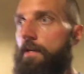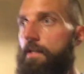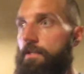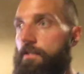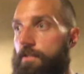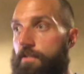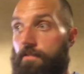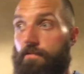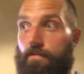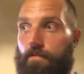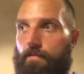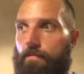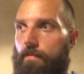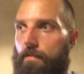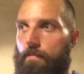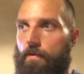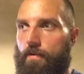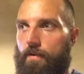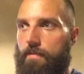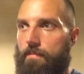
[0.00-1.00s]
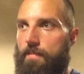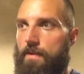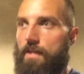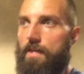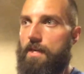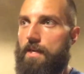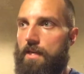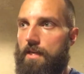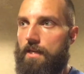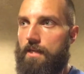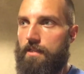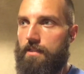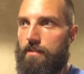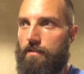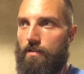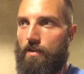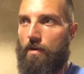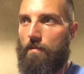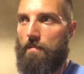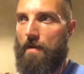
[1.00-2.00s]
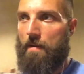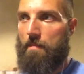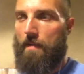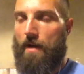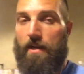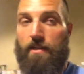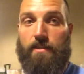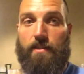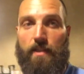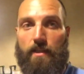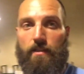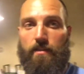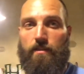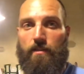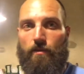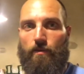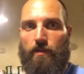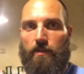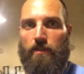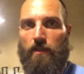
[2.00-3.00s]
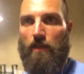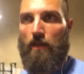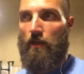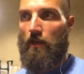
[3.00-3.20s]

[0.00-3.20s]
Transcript: just from knowing me, is my mindset is always